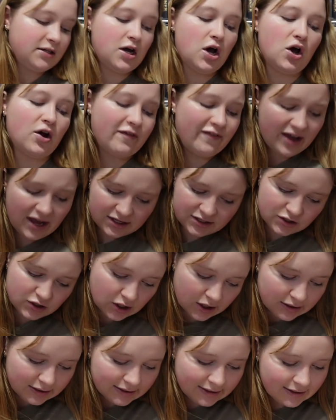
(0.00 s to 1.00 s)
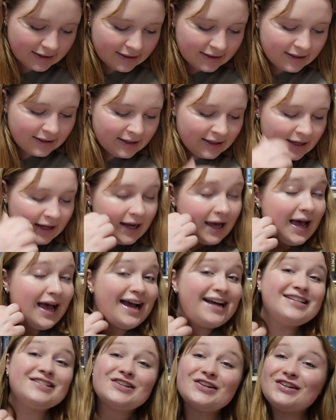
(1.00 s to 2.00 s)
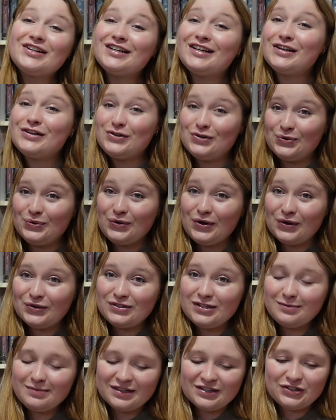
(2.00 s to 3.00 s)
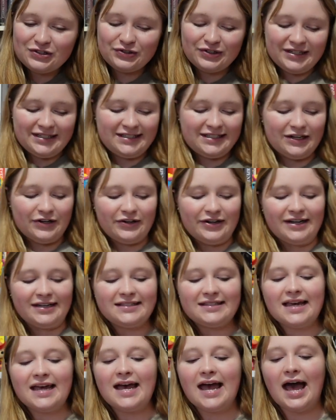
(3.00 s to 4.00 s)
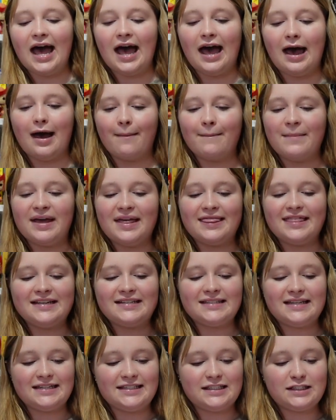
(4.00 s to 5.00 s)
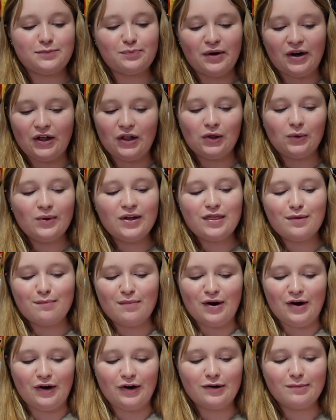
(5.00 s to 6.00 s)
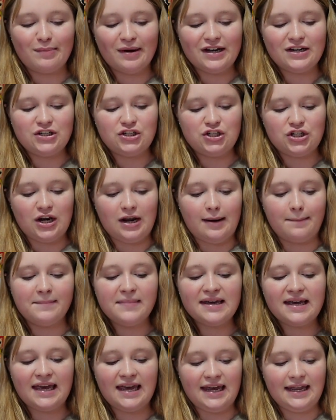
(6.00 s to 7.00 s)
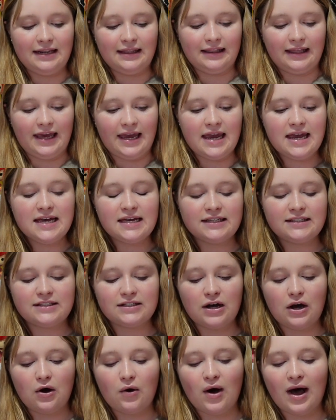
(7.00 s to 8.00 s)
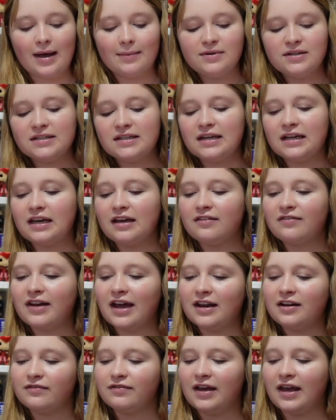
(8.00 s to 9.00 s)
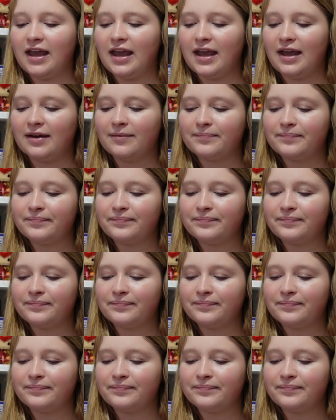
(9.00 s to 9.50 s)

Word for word: talk faster. I started a new cozy mystery series. Um, this is Sprinkle with Murder by Jenn McKinlay. So I'm just going to give kind of a